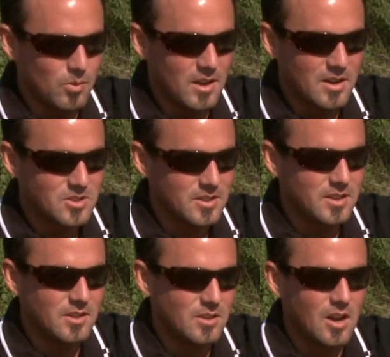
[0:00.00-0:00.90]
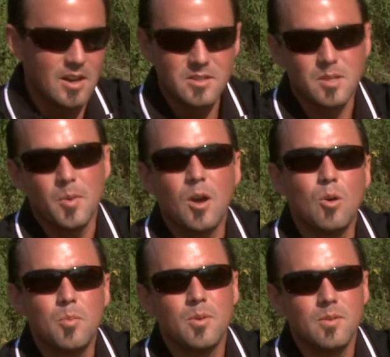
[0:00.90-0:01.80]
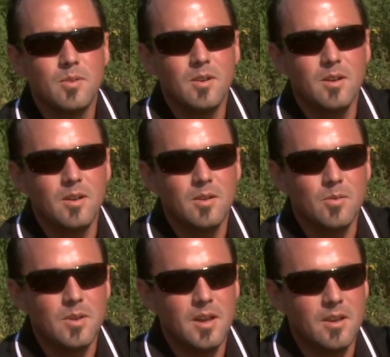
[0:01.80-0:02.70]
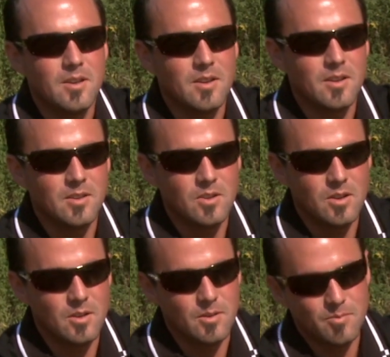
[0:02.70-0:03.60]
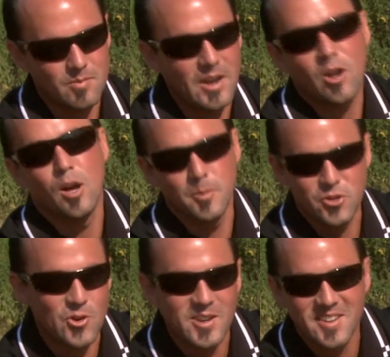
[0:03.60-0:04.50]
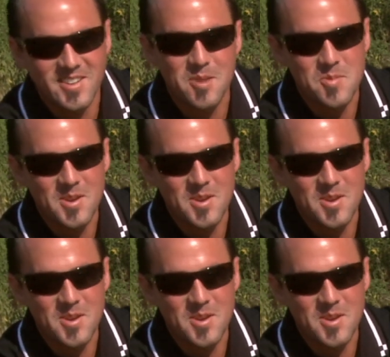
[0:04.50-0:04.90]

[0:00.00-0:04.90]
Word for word: We actually got some help. Uh, we had a, a, a, I call him a shrink, come